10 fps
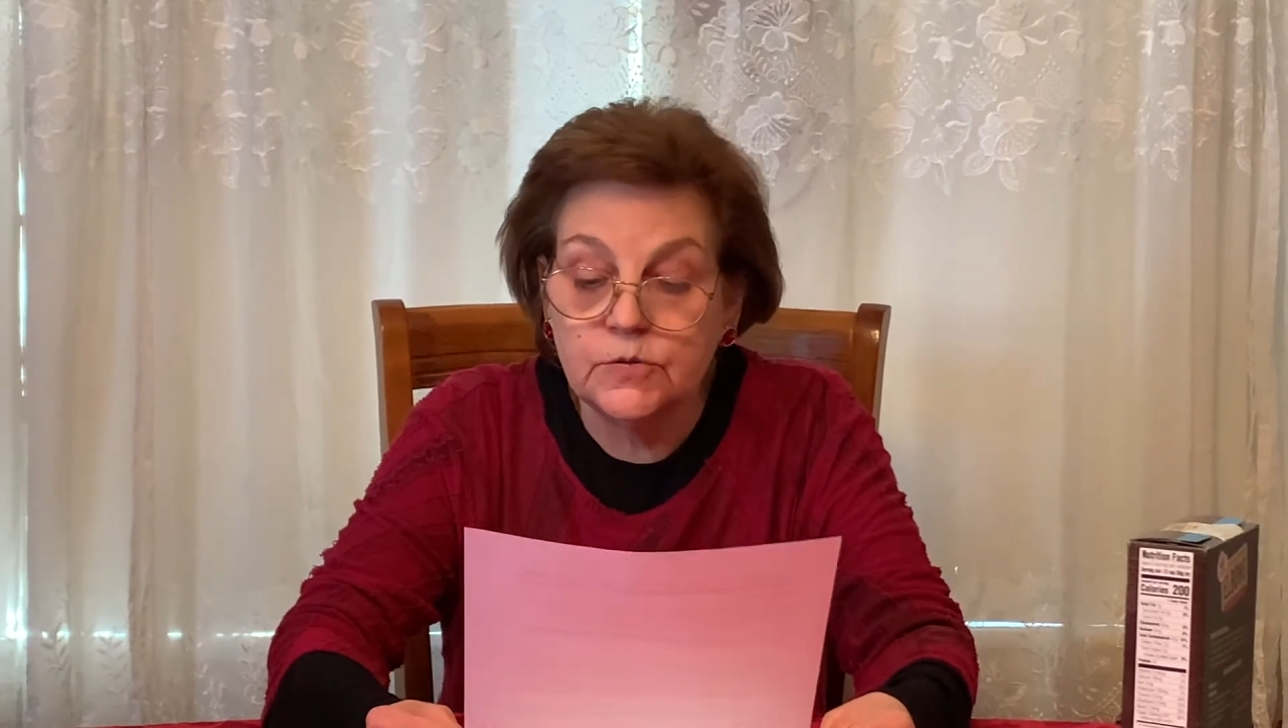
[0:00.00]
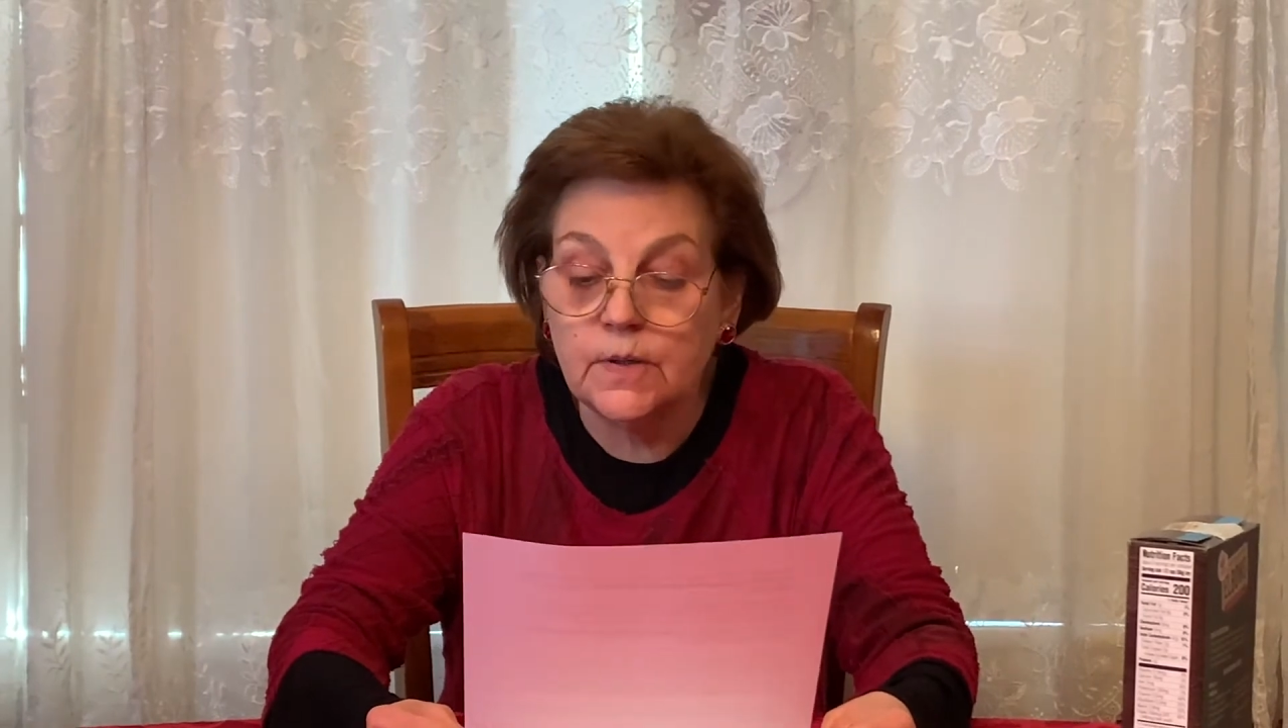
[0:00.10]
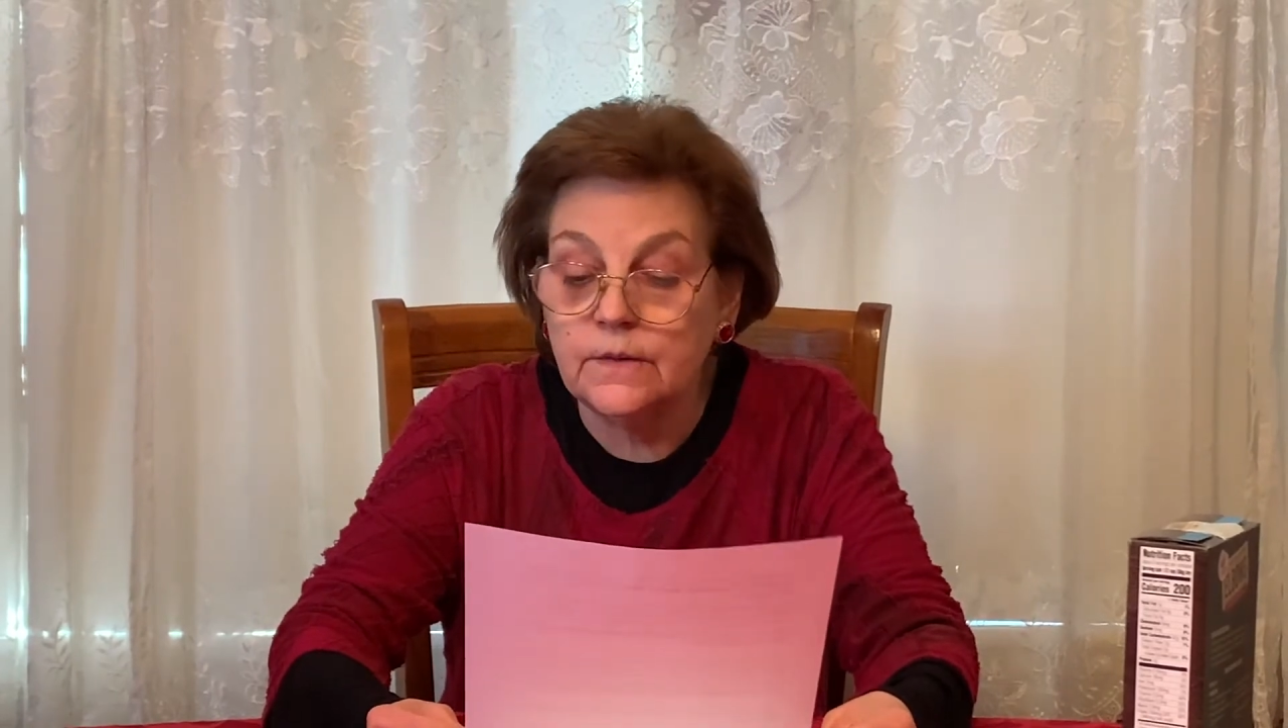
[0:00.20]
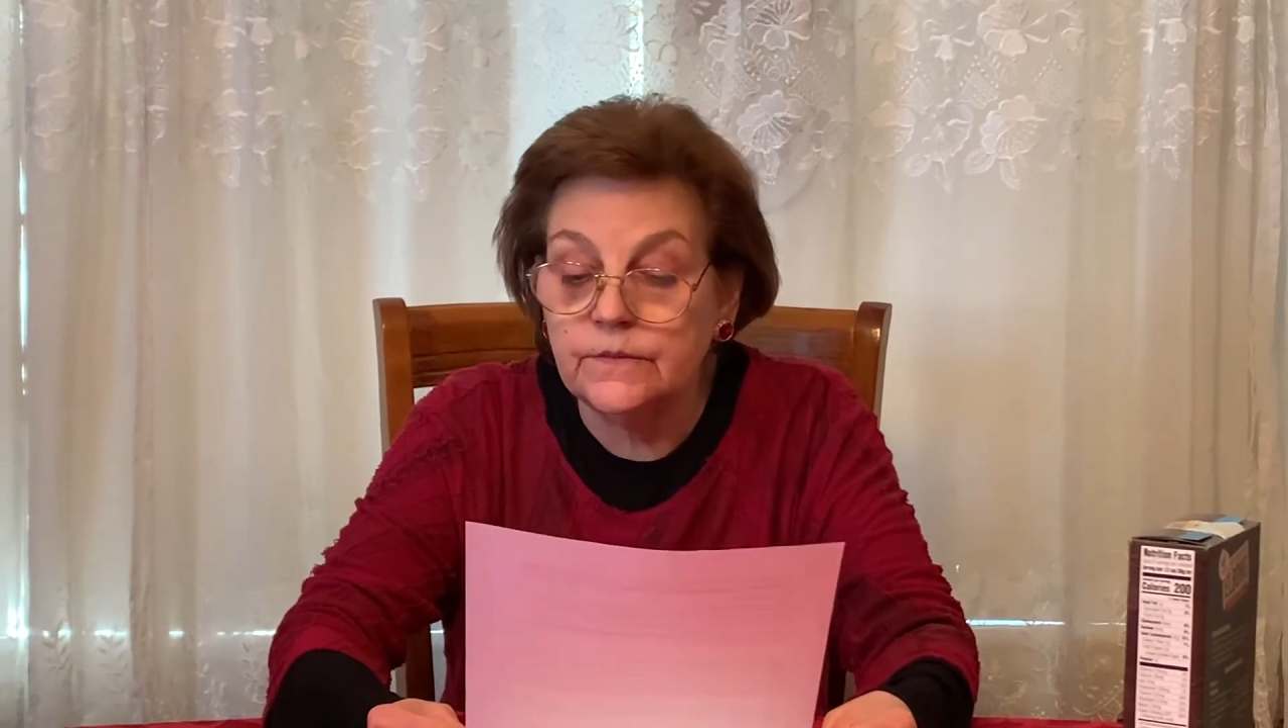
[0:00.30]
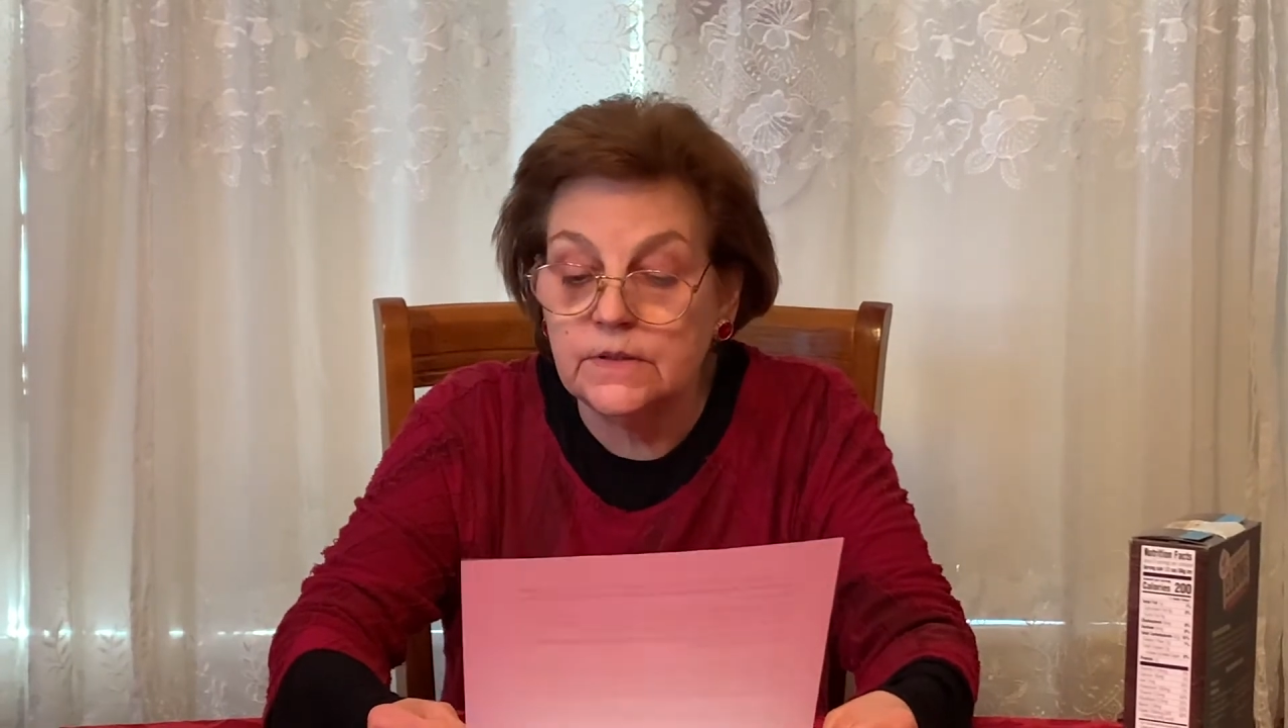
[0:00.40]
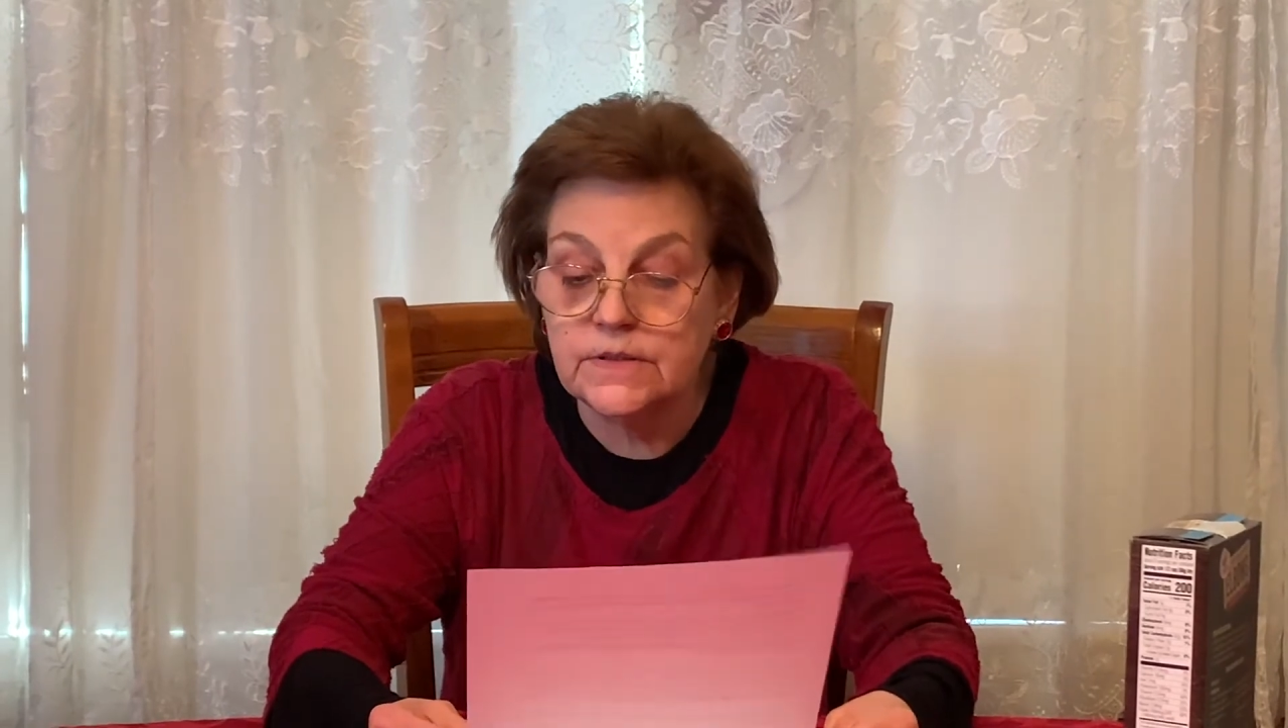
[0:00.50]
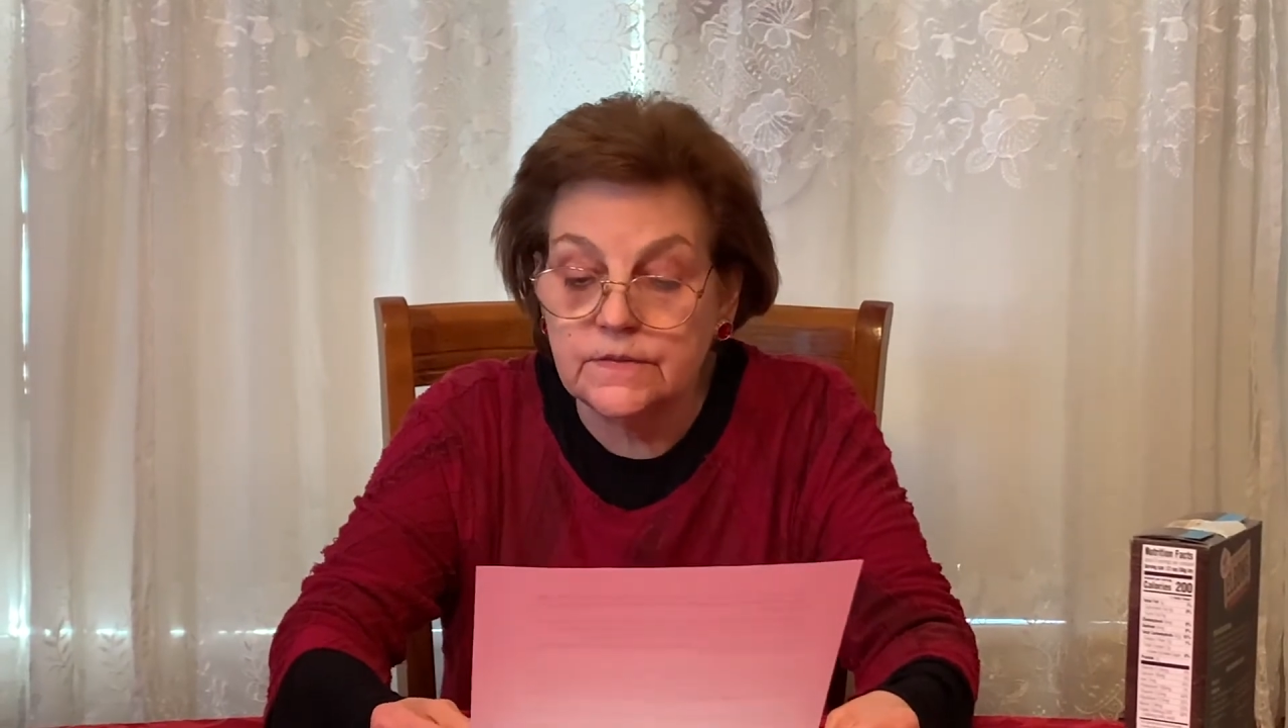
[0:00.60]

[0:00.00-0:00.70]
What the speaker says: 12 years